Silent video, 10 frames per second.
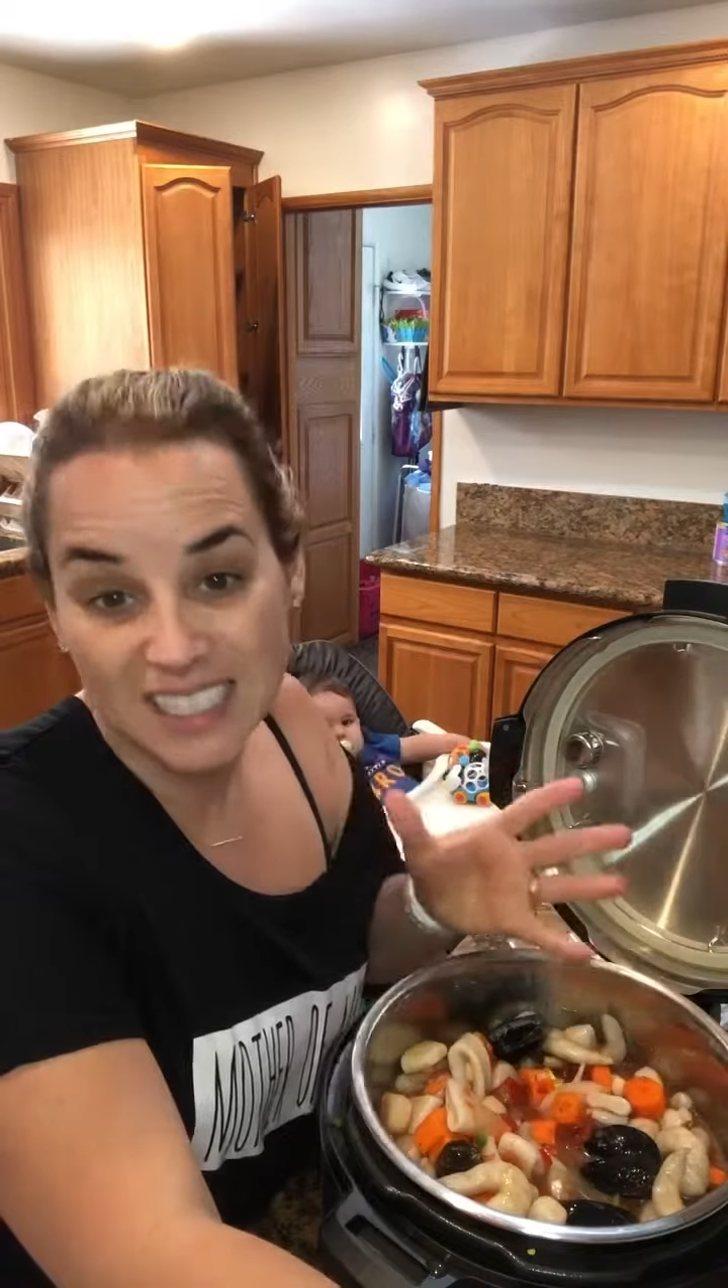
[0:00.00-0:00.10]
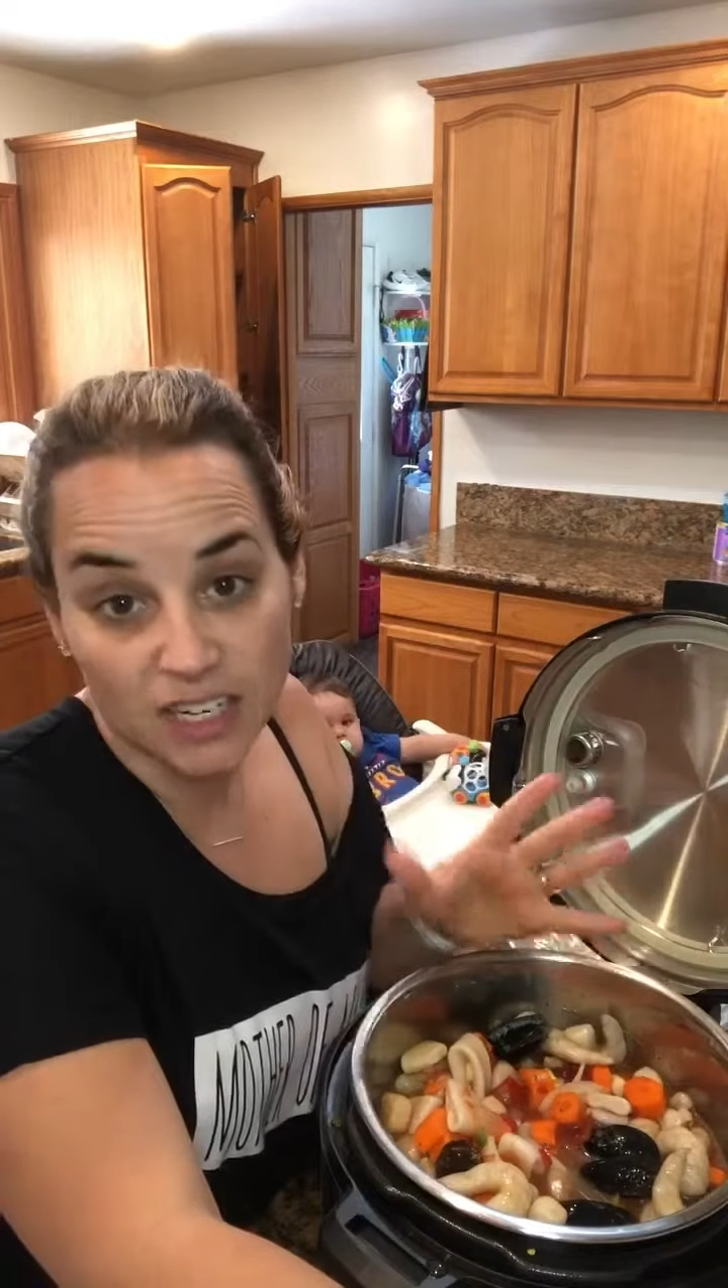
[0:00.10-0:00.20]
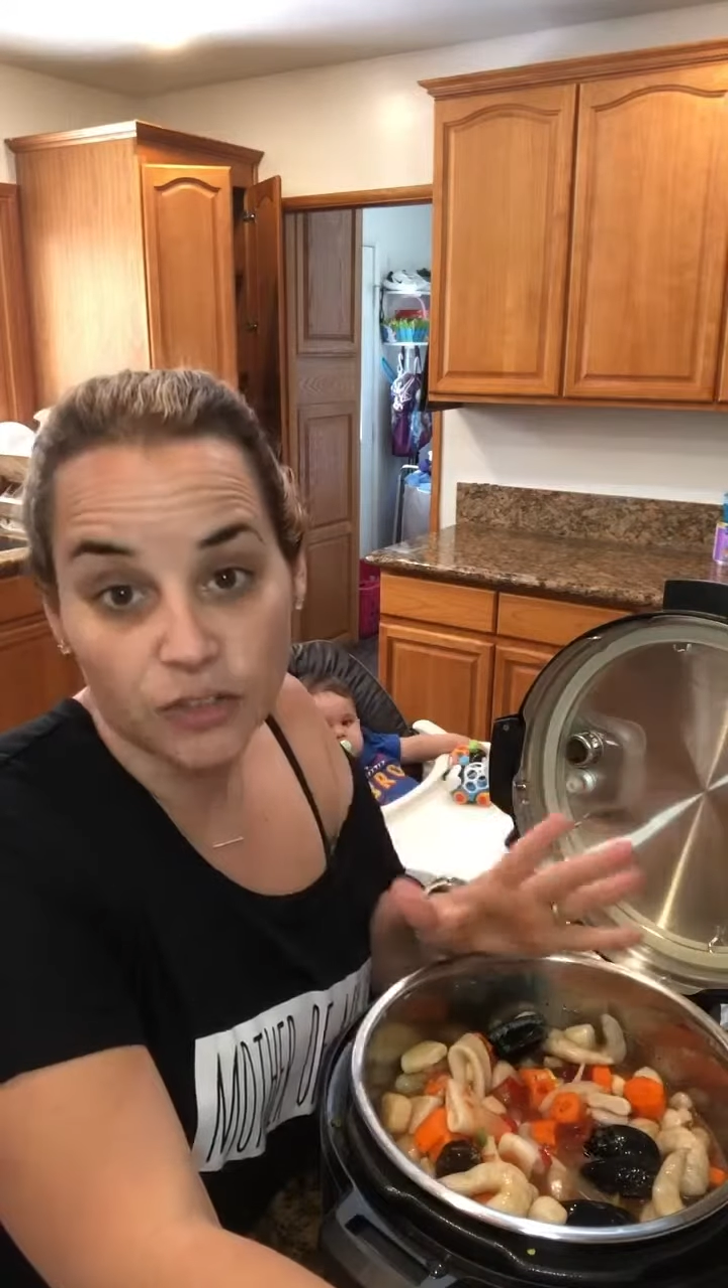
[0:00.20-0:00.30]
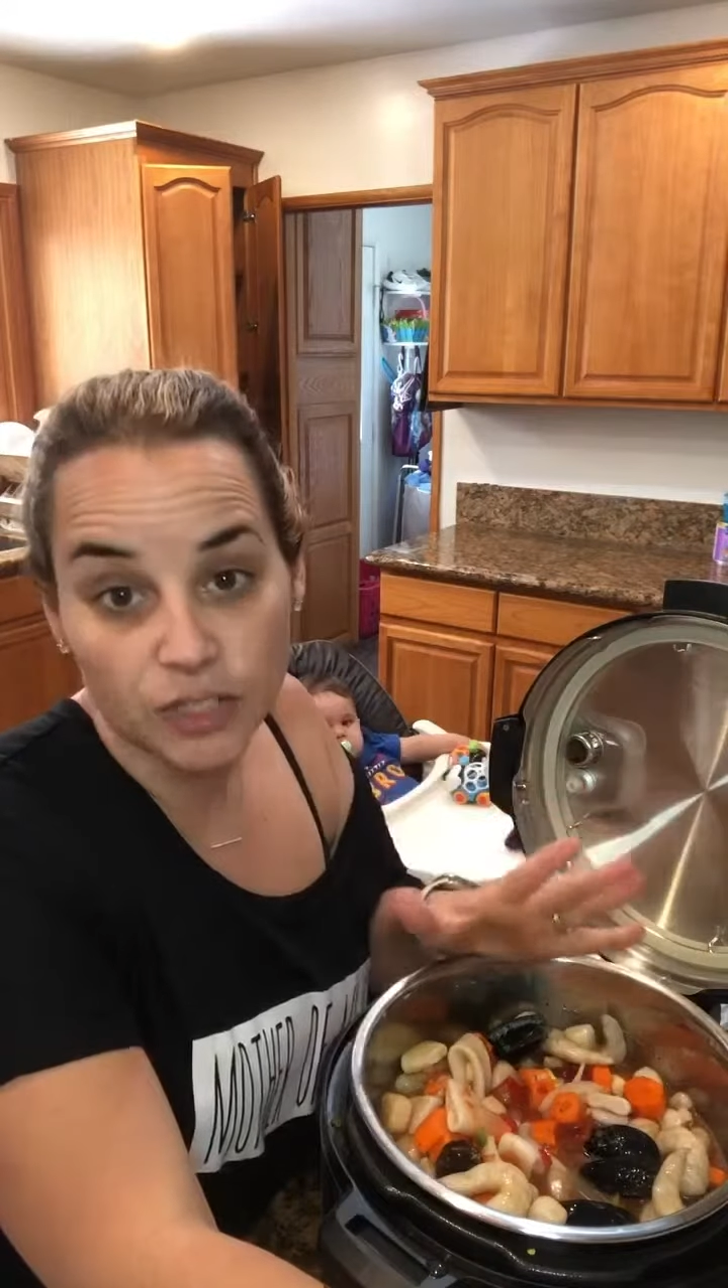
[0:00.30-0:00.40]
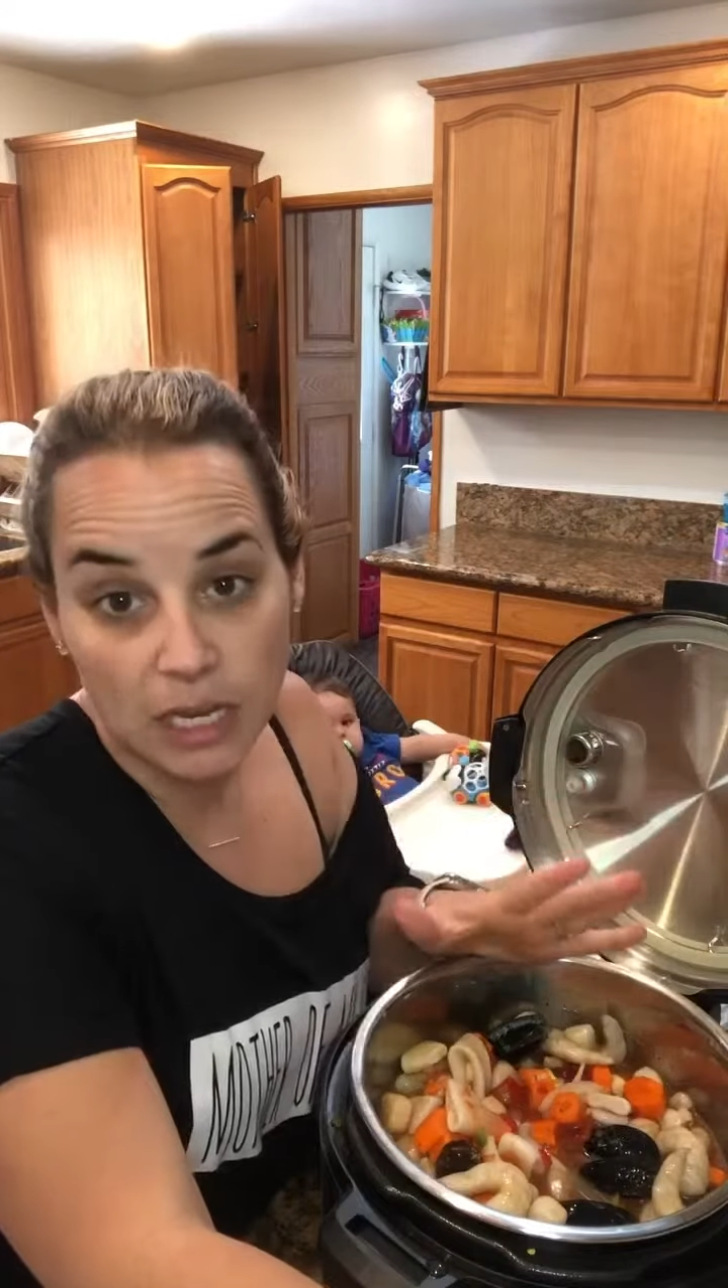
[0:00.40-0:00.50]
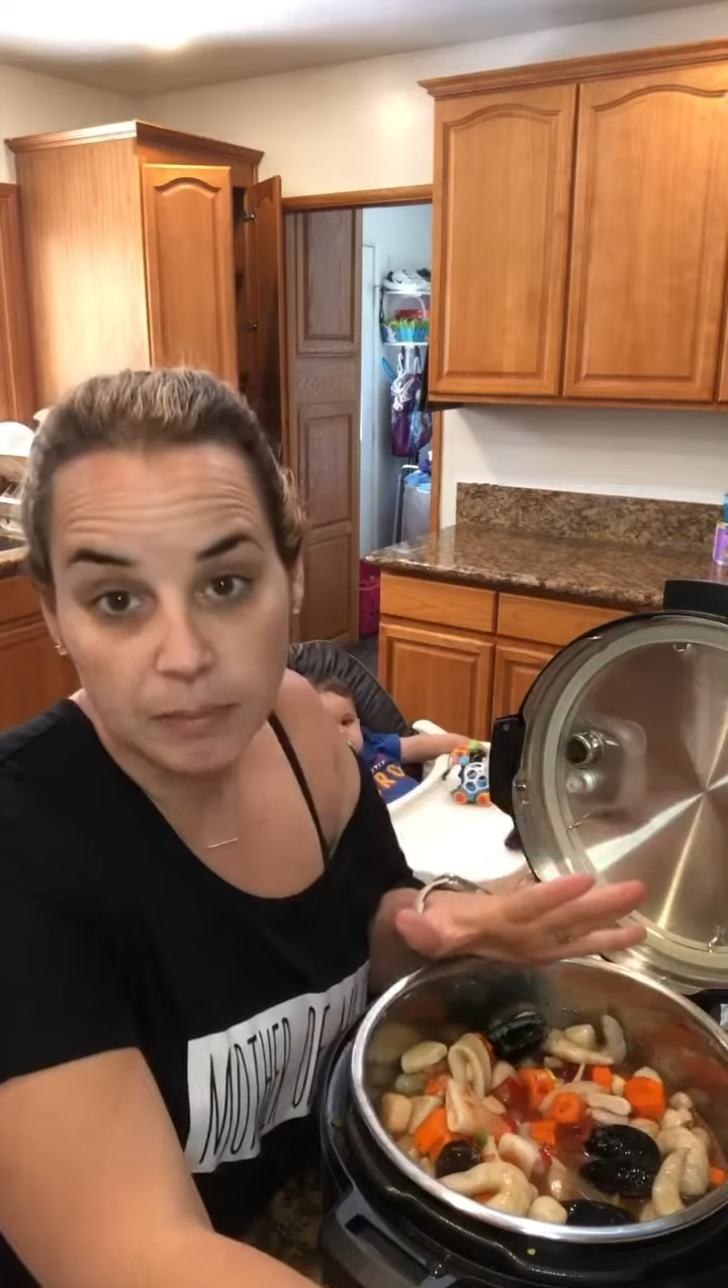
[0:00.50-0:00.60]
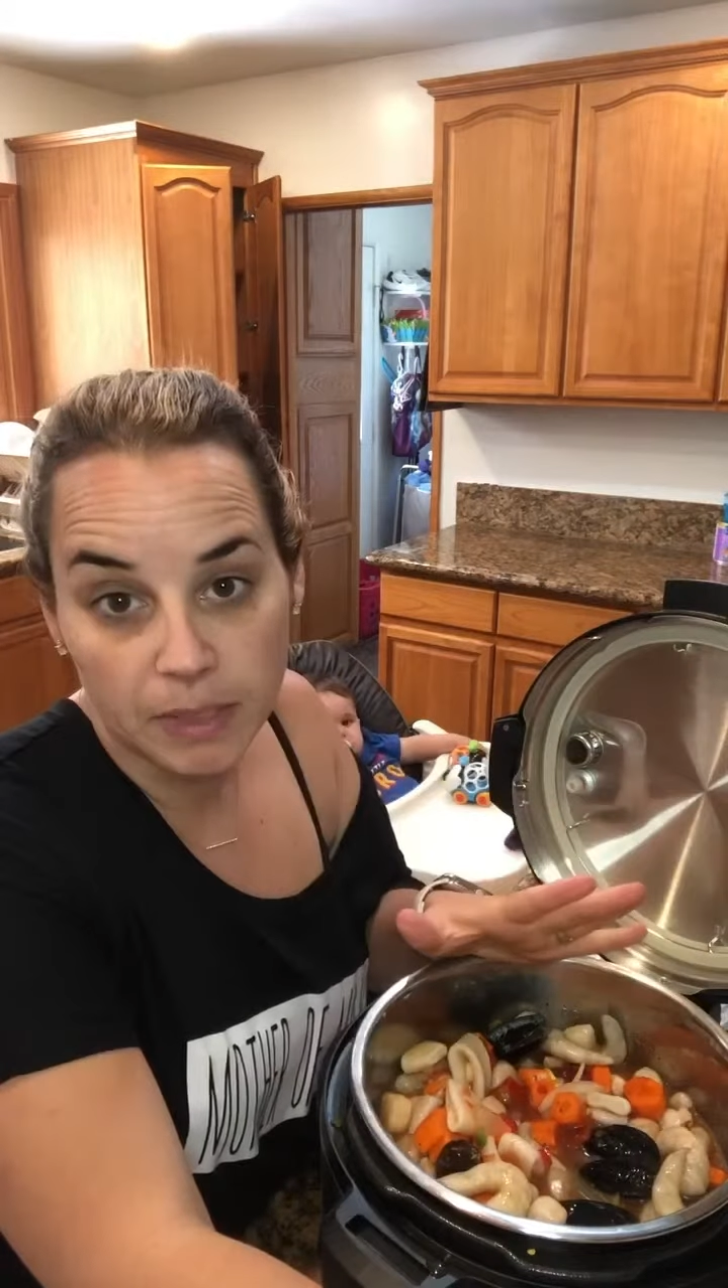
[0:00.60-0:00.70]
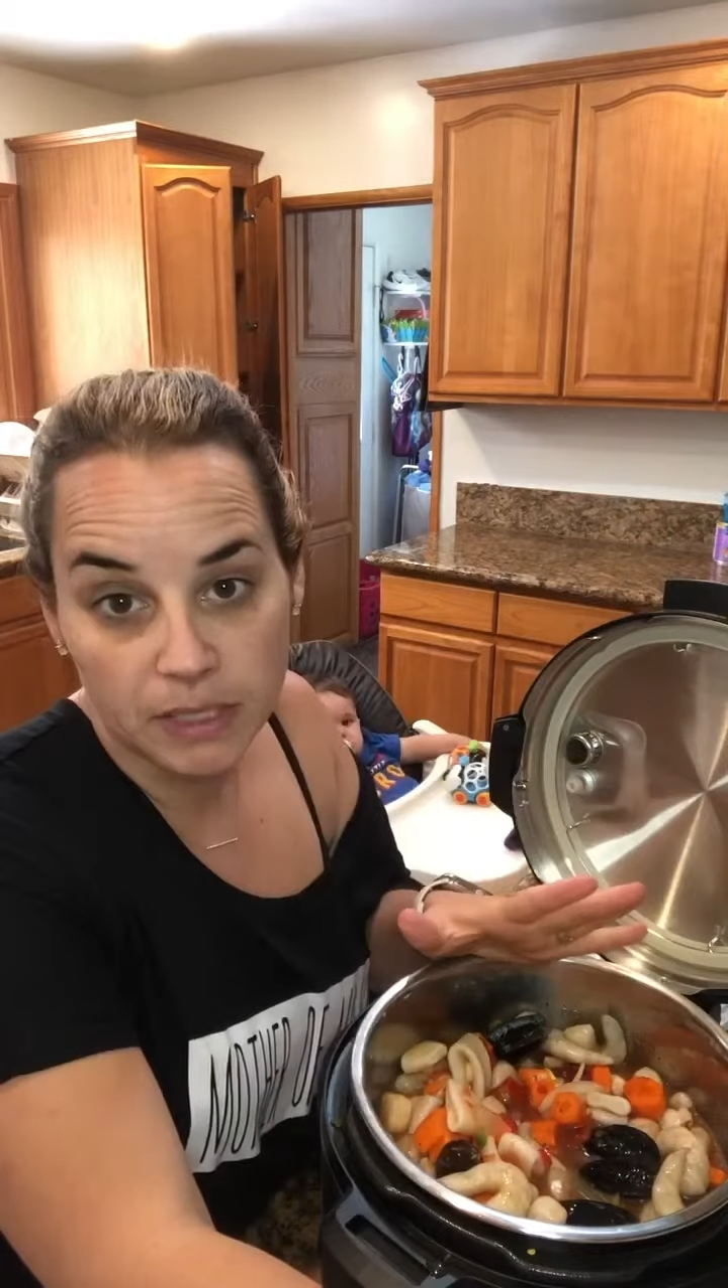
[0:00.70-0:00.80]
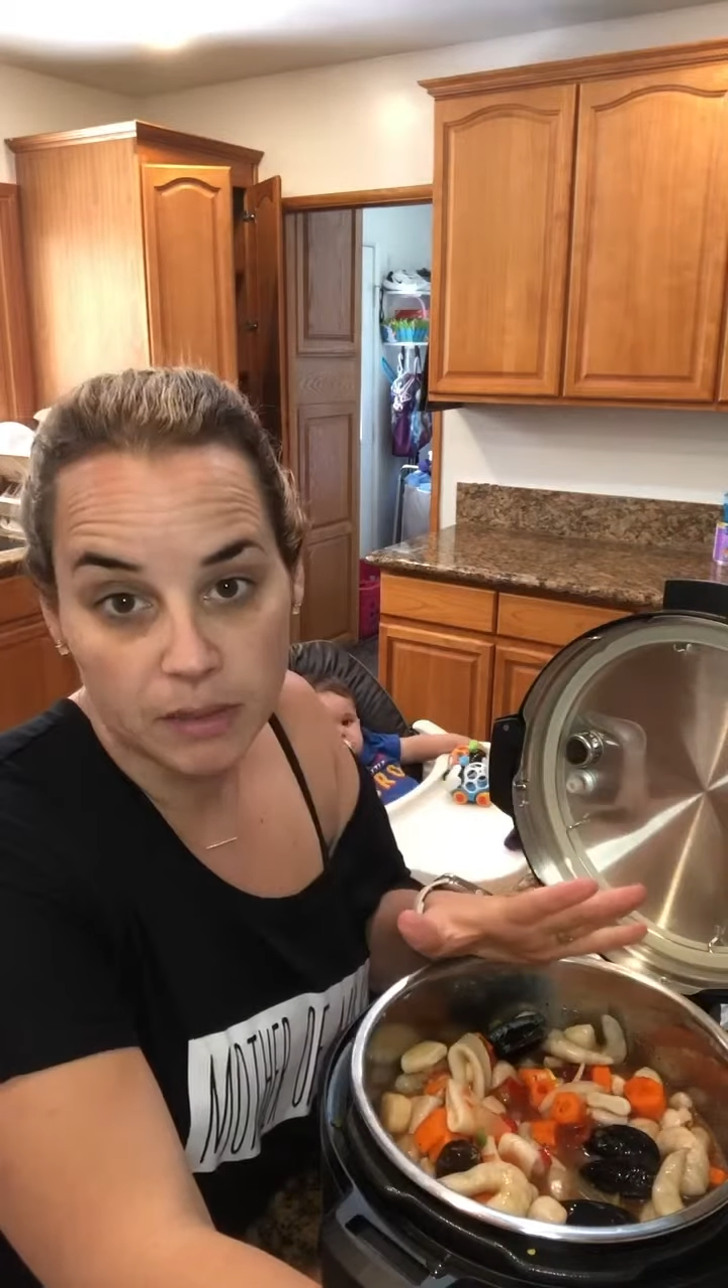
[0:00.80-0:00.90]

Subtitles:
another 10 minutes